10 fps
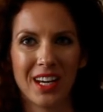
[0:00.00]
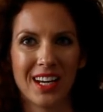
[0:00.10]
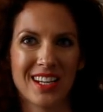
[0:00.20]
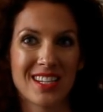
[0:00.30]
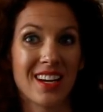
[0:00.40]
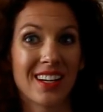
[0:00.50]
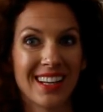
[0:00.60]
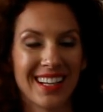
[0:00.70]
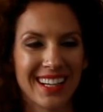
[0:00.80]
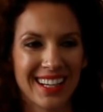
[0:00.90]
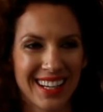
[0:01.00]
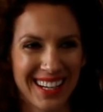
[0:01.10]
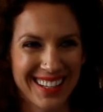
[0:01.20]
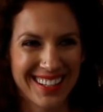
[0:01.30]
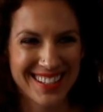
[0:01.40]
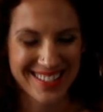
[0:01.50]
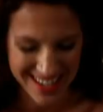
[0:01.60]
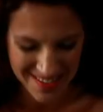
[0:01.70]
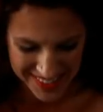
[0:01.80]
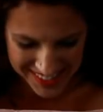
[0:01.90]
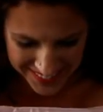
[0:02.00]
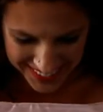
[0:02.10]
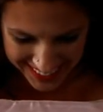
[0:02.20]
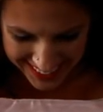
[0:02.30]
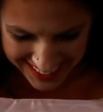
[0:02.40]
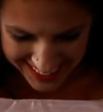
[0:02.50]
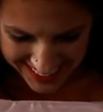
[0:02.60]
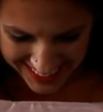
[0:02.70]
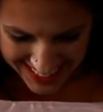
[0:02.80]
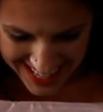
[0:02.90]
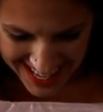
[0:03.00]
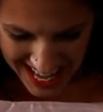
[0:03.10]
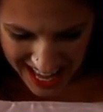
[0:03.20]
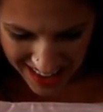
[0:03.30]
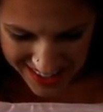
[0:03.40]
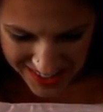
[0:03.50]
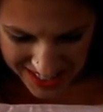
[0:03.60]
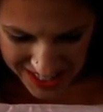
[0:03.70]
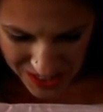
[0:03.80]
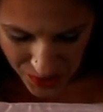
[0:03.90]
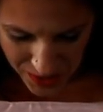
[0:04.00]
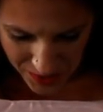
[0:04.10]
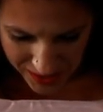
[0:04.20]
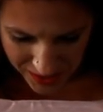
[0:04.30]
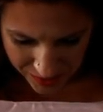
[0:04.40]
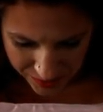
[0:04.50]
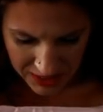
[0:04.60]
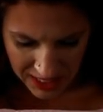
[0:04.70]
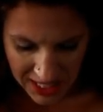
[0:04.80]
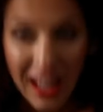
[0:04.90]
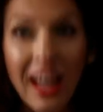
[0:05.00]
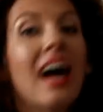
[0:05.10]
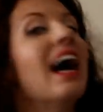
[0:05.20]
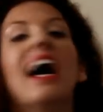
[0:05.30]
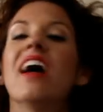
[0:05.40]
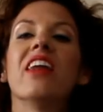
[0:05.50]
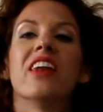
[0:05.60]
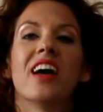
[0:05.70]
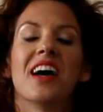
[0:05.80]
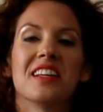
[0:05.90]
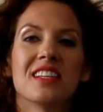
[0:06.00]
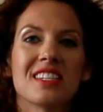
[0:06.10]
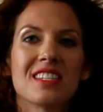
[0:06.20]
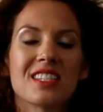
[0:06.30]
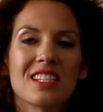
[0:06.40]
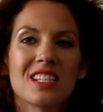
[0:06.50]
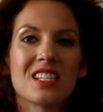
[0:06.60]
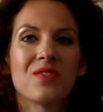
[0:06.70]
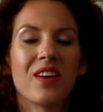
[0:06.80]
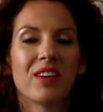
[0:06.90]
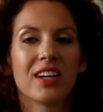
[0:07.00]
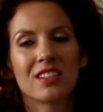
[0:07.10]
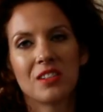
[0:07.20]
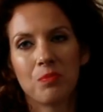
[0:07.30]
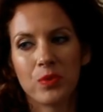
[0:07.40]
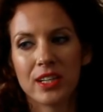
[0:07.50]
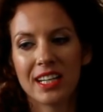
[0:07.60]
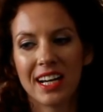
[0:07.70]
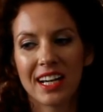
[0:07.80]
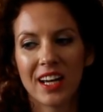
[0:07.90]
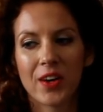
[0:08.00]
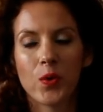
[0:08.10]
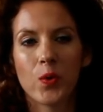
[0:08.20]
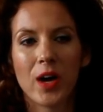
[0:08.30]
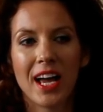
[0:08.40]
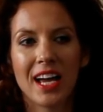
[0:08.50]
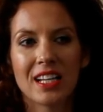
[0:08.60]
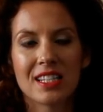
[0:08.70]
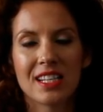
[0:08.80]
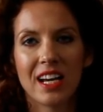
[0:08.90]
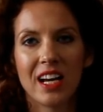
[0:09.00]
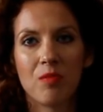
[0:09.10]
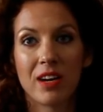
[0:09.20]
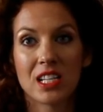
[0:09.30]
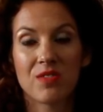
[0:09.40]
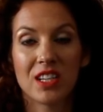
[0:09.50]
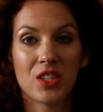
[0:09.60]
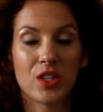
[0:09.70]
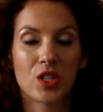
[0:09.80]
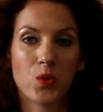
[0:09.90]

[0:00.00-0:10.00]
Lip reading: suckling in her dream as well. It was so cute. And this is when we got to the point that I can go and breastfeed her